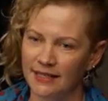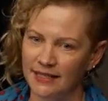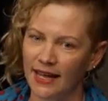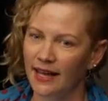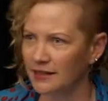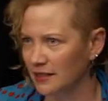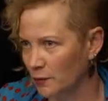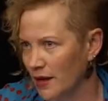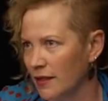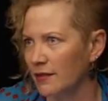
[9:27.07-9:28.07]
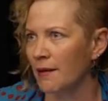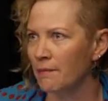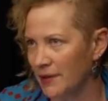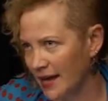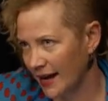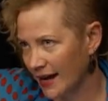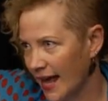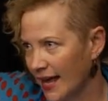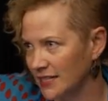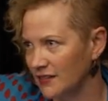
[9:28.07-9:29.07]
status with them being an
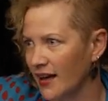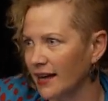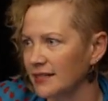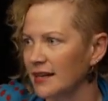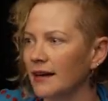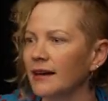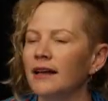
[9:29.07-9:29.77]
anti-vaxxer.